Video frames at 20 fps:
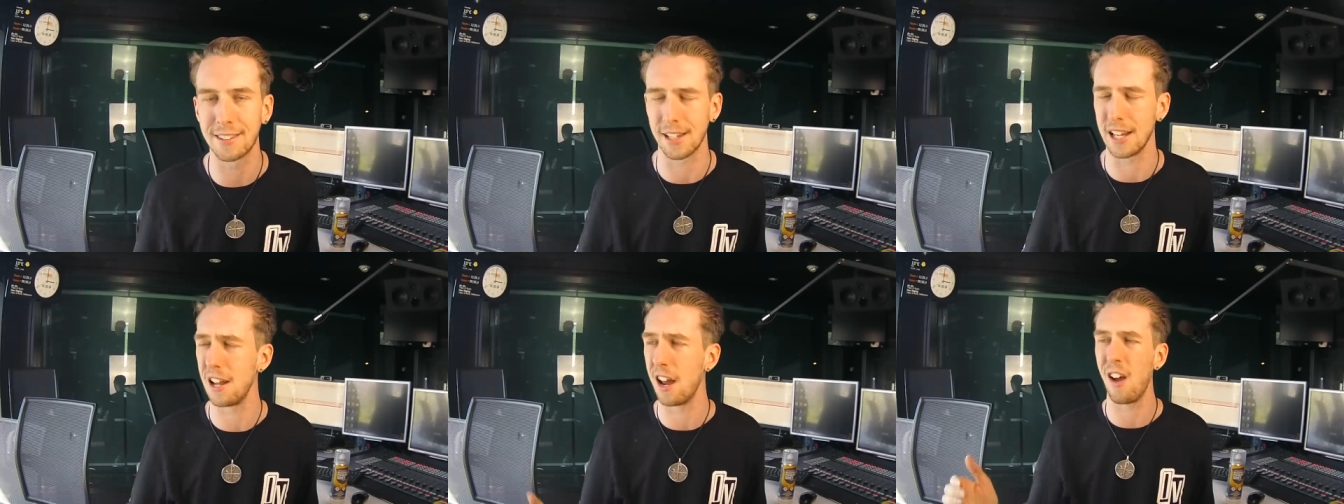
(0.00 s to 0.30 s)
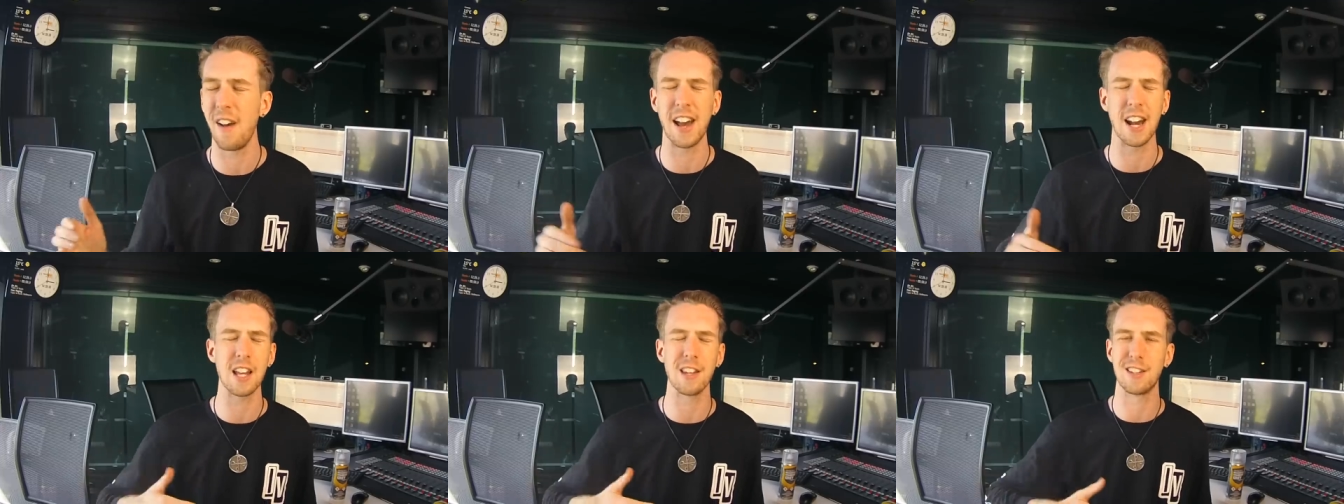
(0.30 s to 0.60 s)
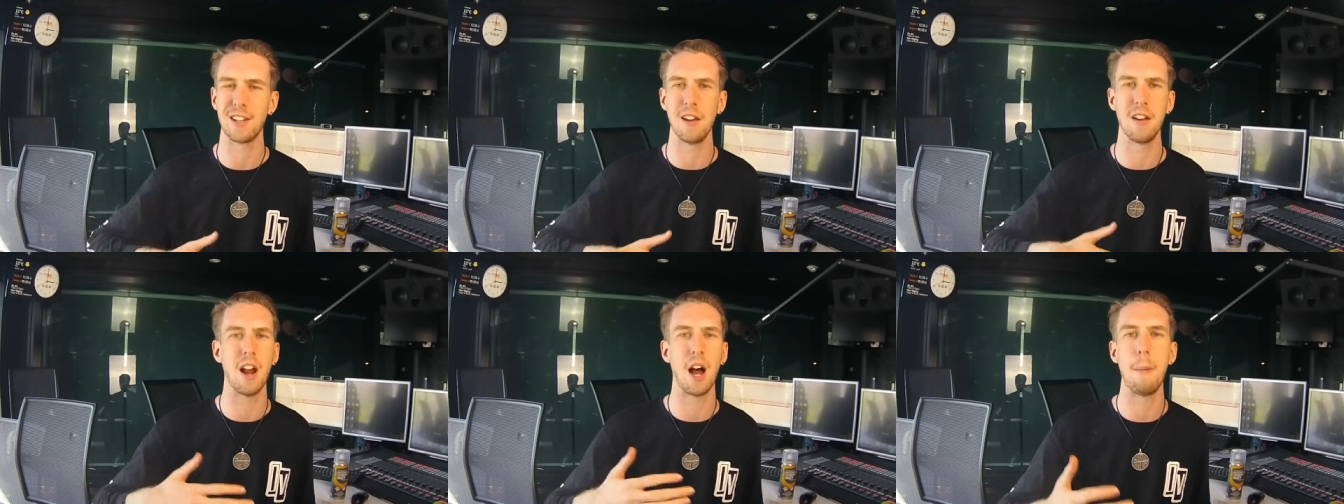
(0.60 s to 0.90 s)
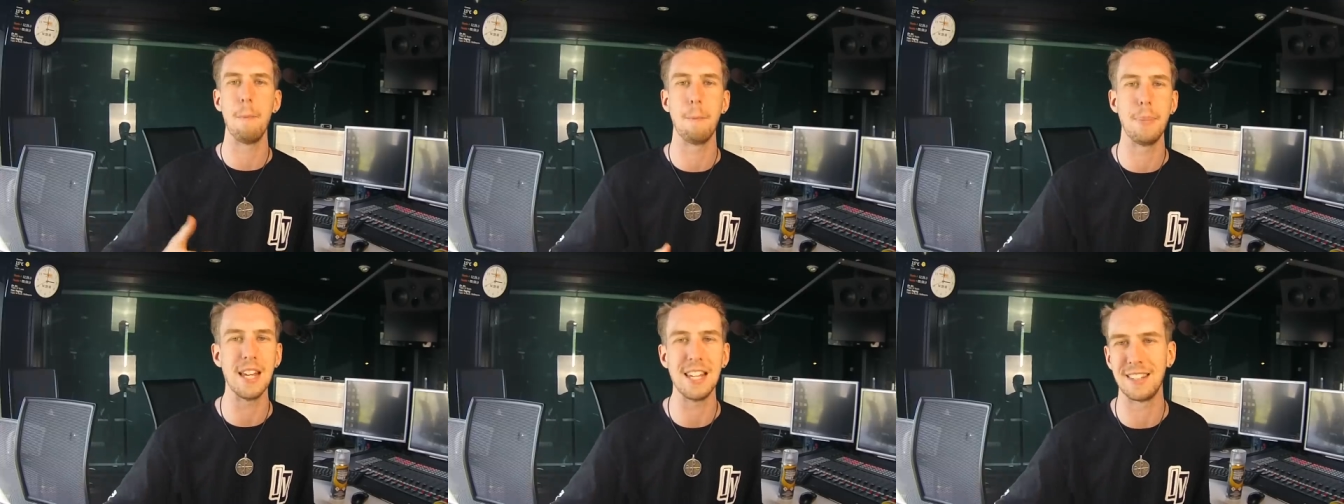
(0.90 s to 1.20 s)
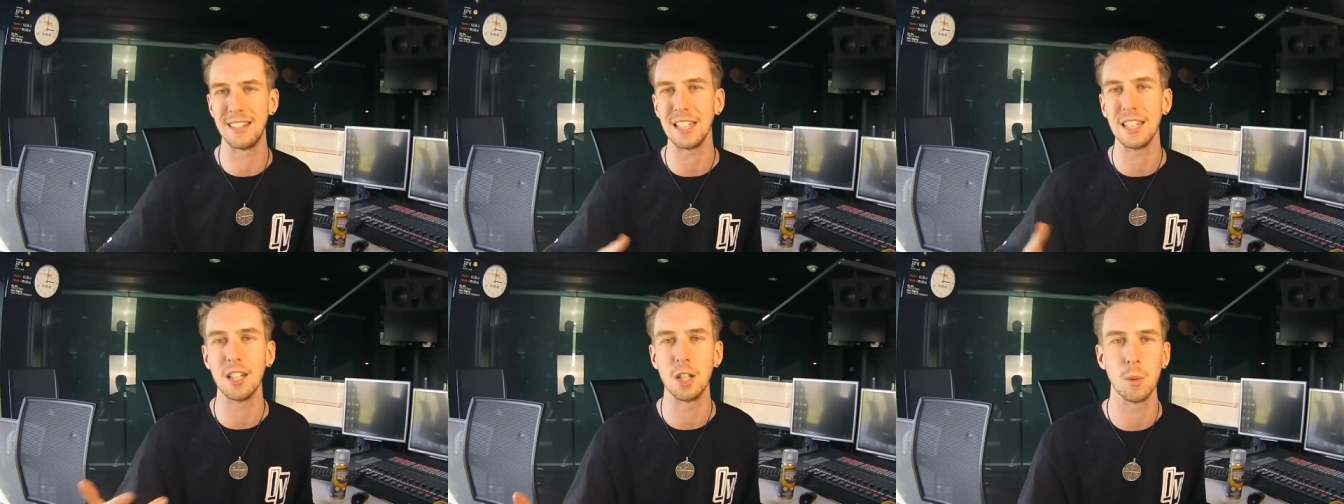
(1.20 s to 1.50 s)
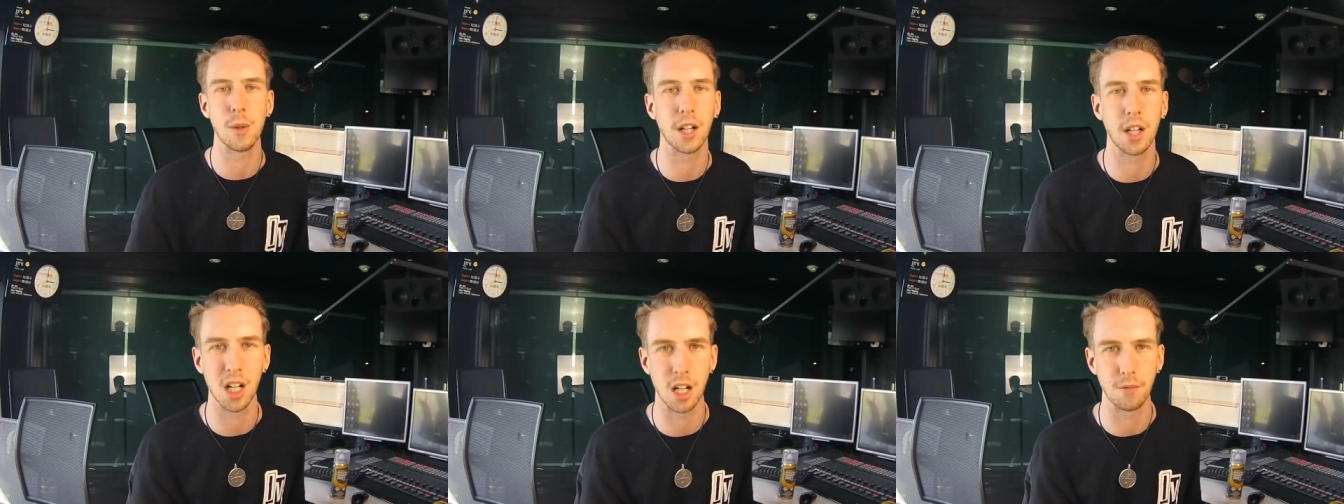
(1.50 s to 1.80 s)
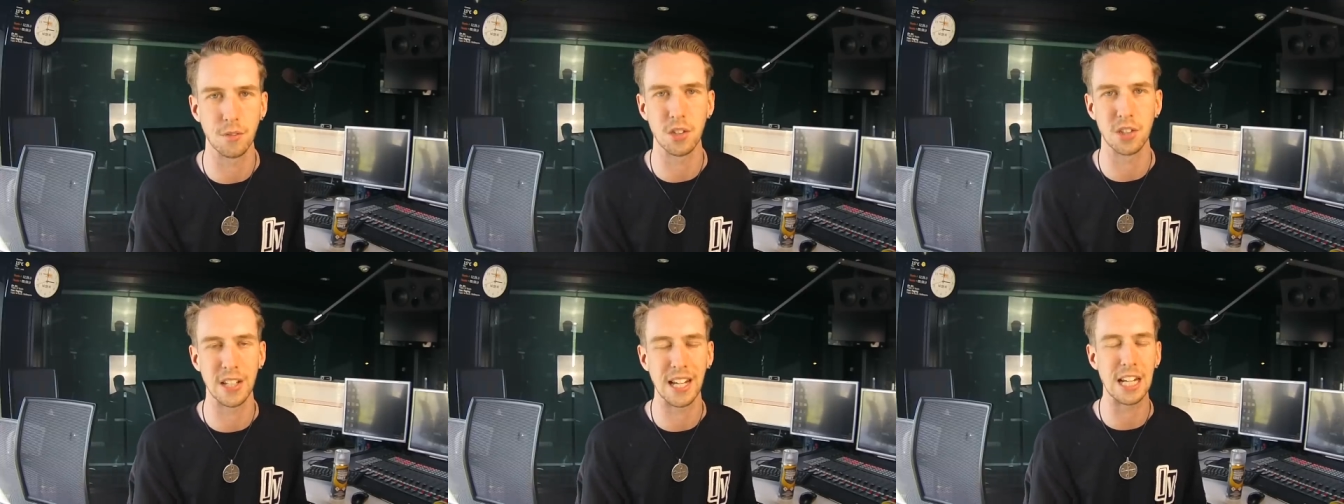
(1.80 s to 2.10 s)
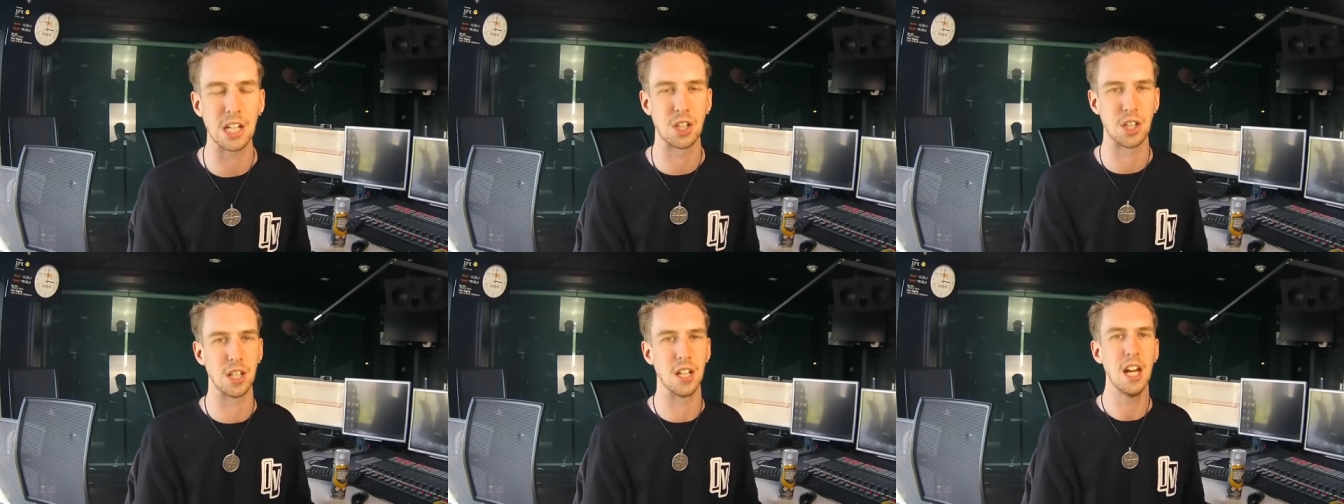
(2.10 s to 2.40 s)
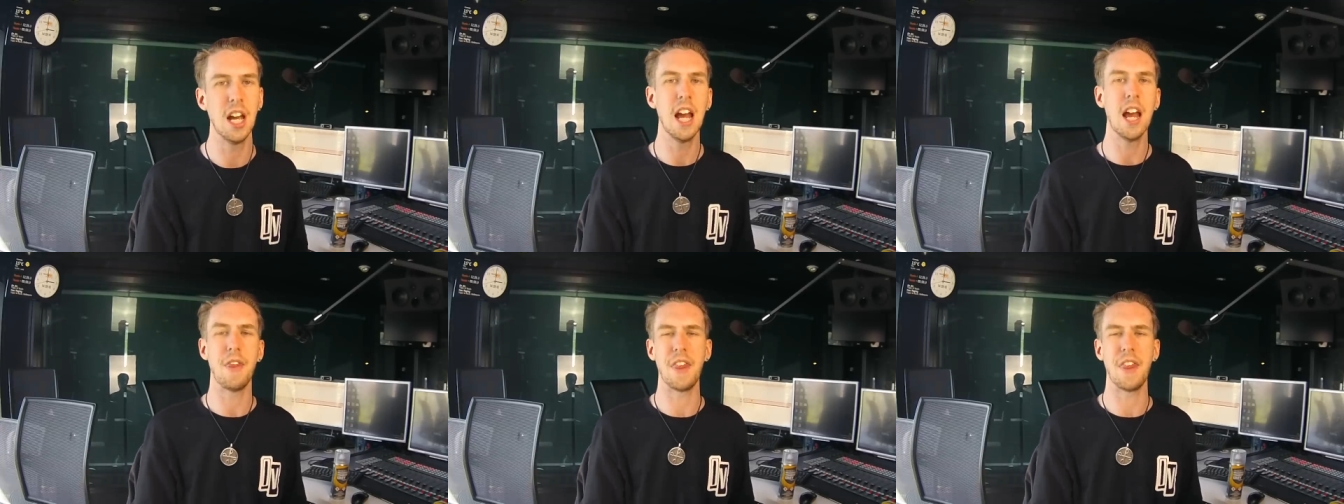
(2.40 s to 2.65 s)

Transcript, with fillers: They know how to turn I'm busy into a conversation.